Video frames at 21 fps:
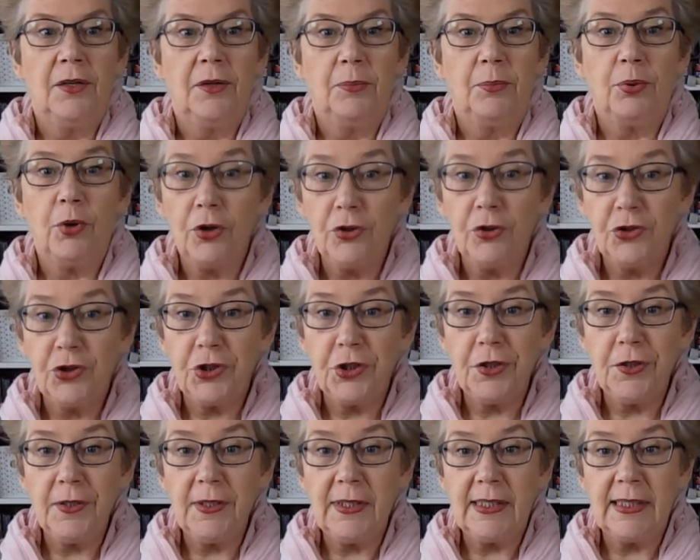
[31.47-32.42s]

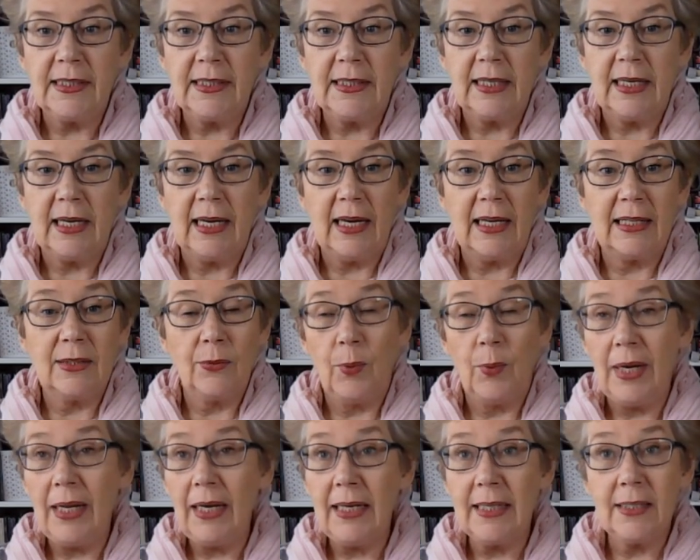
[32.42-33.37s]
produce, as
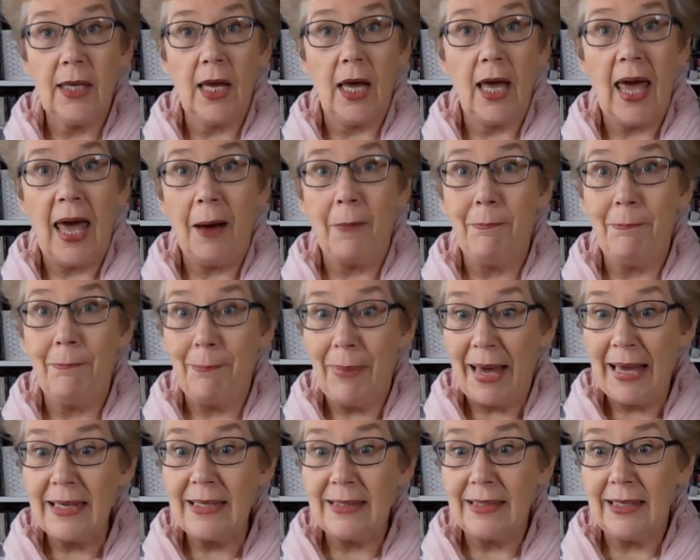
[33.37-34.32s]
well as our
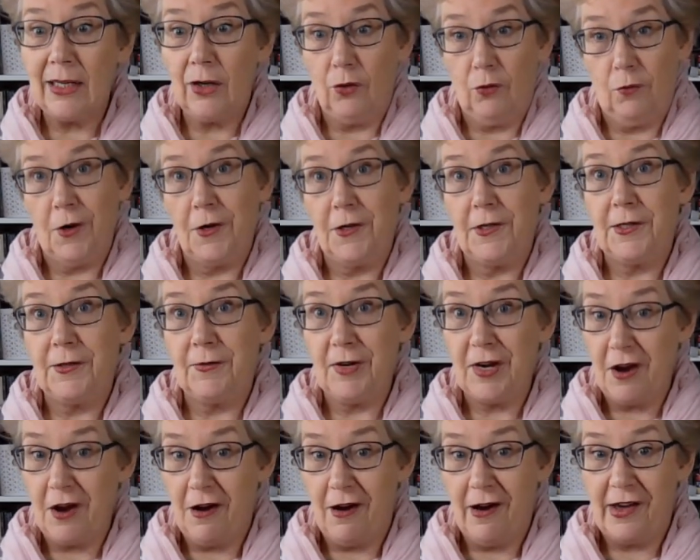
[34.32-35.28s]
basic grocery
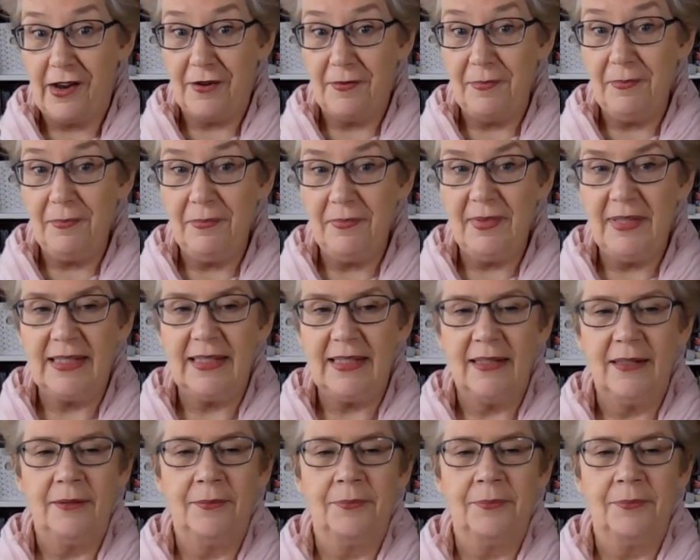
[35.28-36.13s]
items